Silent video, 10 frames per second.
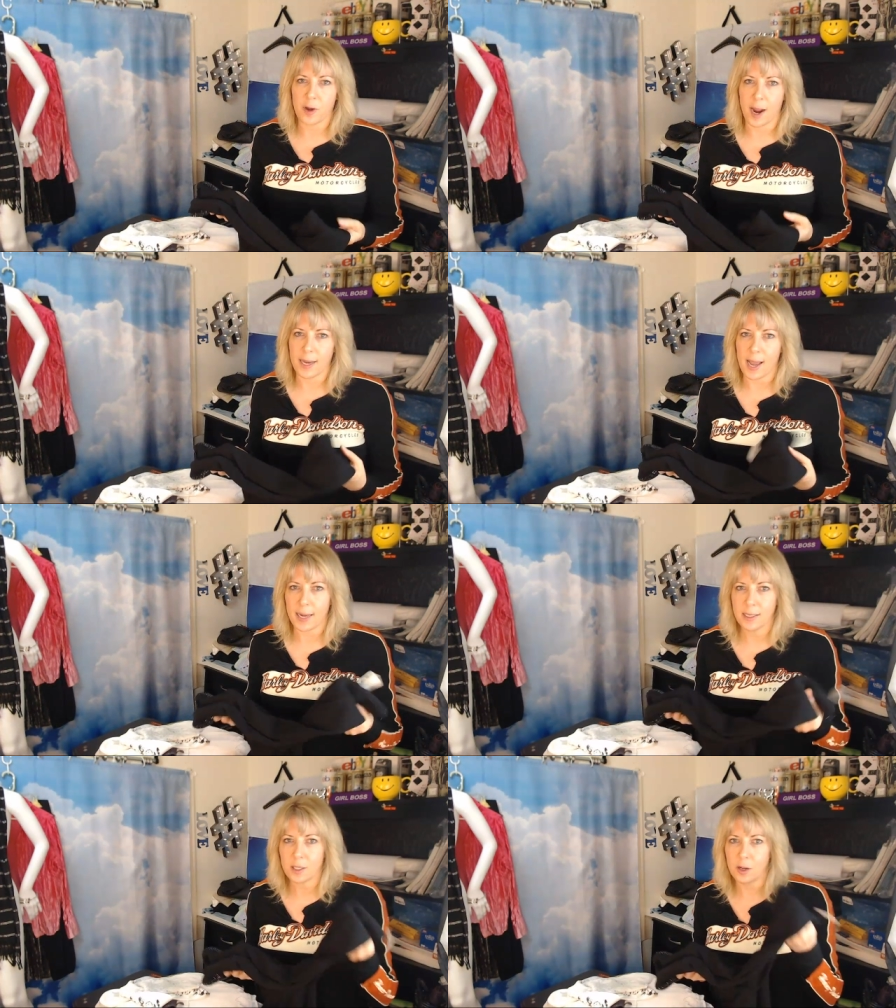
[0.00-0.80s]
trying to
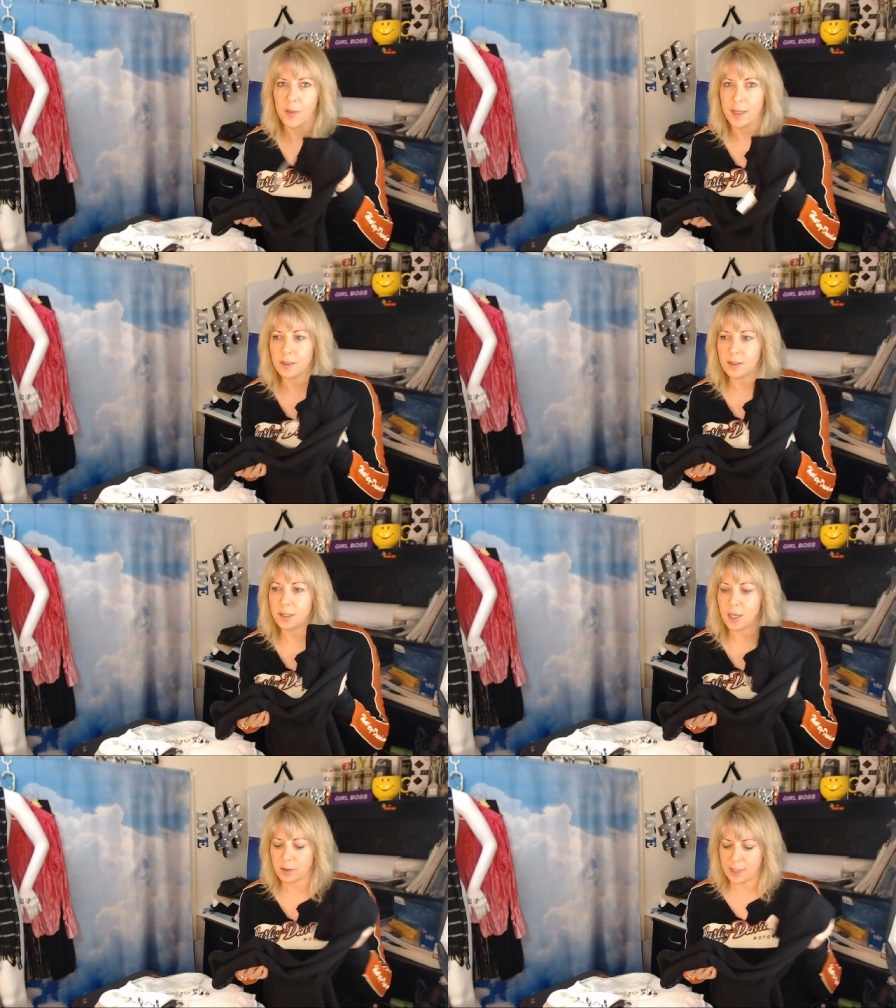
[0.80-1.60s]
add clothing. This
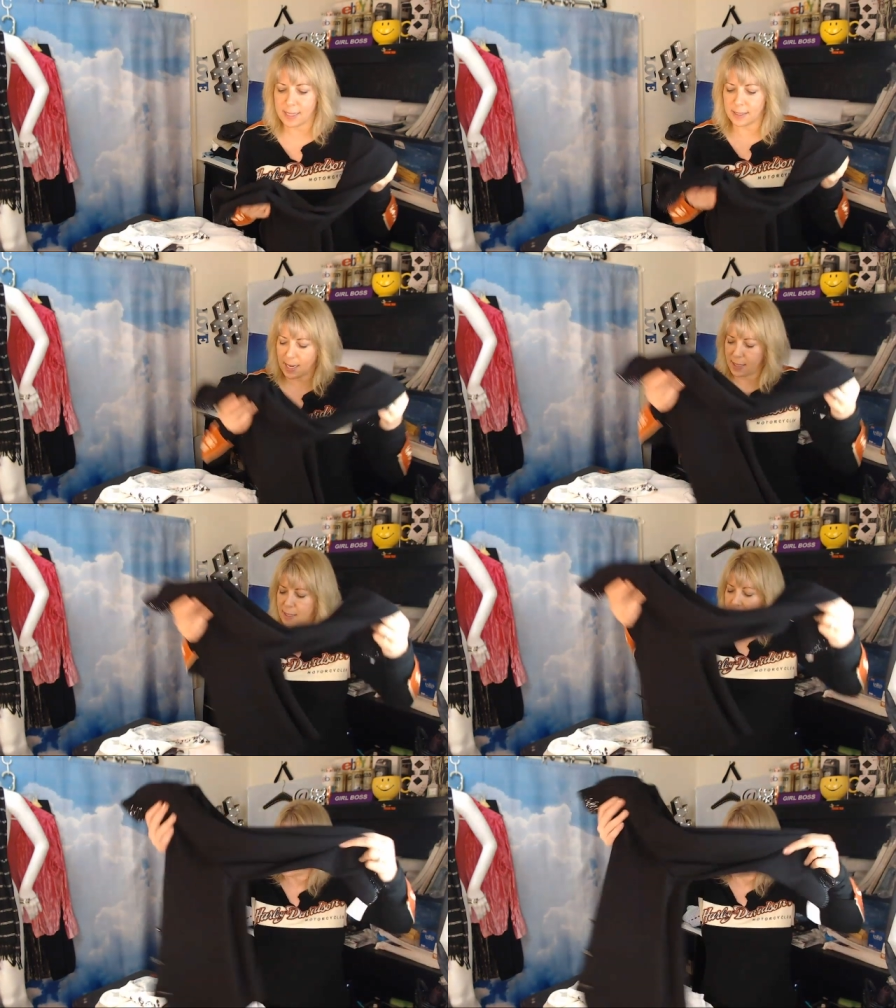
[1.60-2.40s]
is their
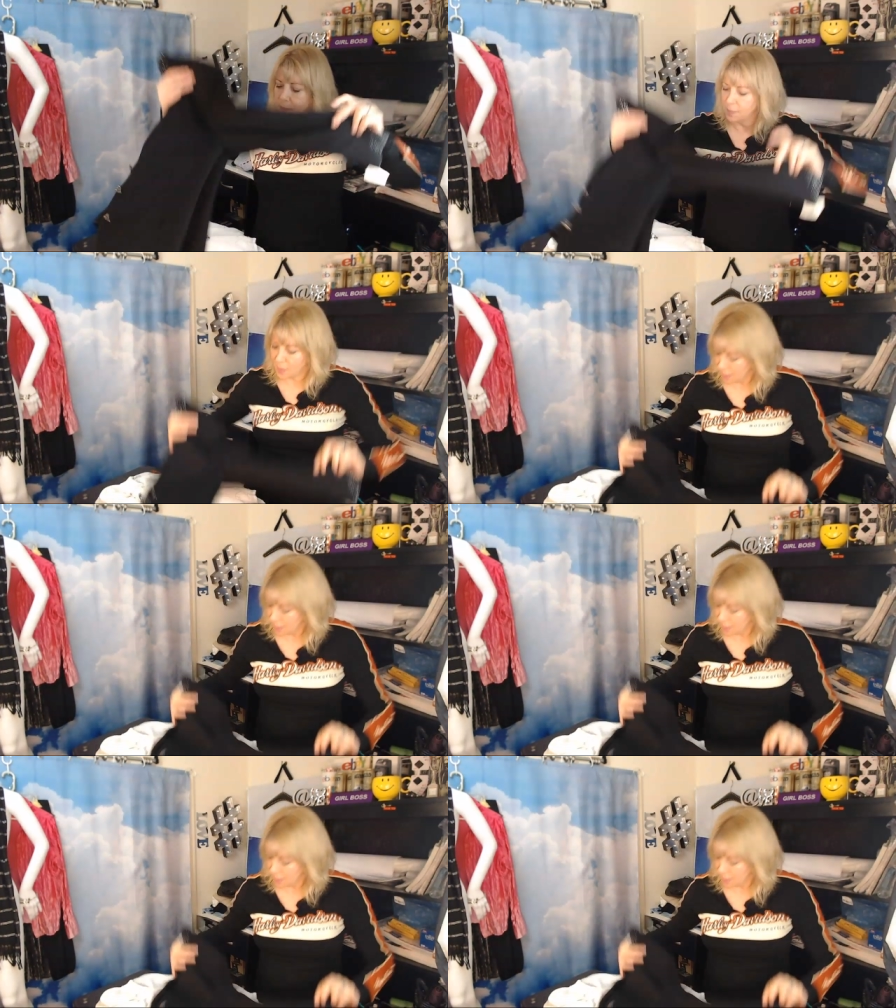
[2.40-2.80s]
Santana knit.